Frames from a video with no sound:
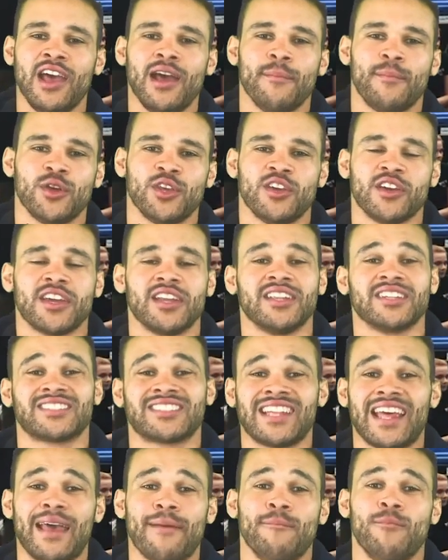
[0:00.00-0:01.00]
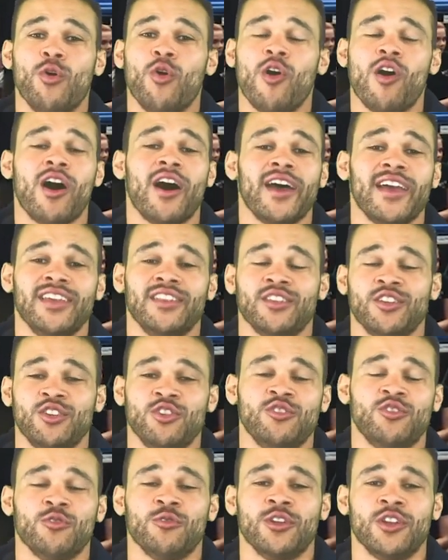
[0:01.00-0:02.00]
but you're going to set more height than you
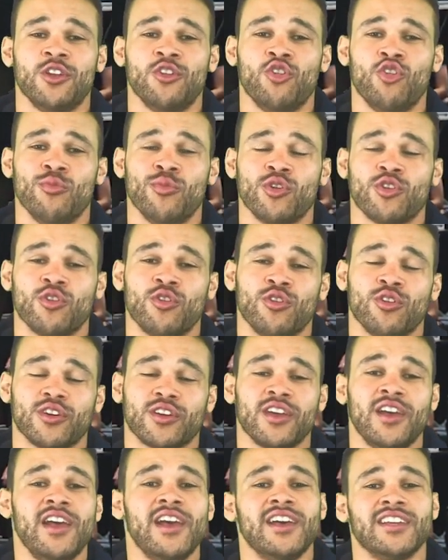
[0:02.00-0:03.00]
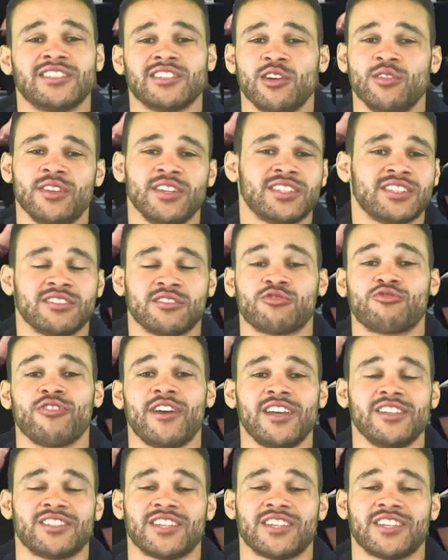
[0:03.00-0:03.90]
do in a normal cork. So this is a great